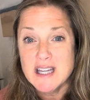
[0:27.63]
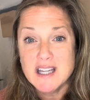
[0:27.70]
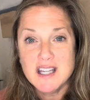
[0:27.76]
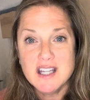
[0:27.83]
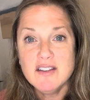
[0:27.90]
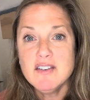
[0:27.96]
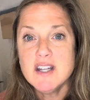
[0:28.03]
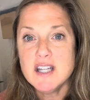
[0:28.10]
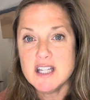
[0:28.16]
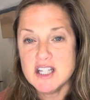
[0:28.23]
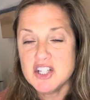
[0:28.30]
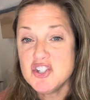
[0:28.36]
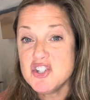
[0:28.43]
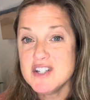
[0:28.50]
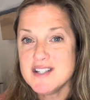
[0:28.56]
even
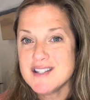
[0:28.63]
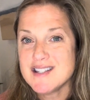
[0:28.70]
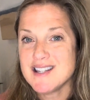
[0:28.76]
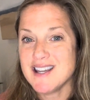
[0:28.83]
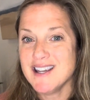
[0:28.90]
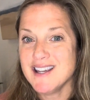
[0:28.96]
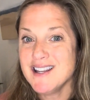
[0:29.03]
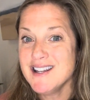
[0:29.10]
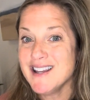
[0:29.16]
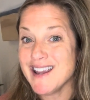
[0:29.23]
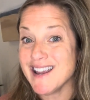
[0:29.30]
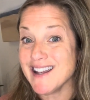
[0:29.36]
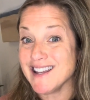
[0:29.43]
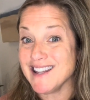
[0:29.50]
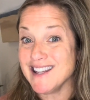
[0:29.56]
itchy skin,
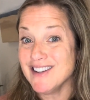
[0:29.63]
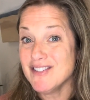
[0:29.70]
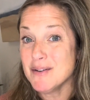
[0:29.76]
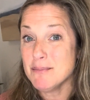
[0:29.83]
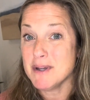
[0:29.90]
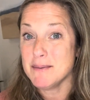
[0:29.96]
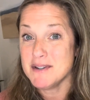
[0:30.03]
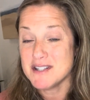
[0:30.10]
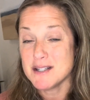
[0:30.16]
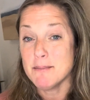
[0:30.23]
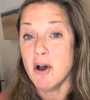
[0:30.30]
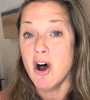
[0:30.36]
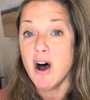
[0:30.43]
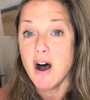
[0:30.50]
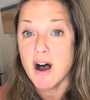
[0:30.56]
and even maybe some
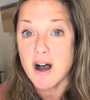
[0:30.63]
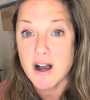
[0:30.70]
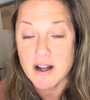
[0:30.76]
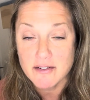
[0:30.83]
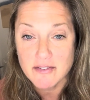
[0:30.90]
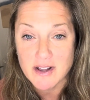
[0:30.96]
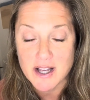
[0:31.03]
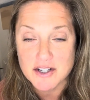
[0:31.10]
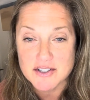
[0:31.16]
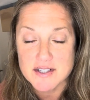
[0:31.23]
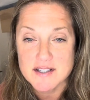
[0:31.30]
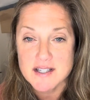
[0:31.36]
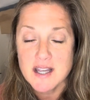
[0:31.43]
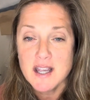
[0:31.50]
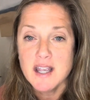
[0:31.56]
hot flashes.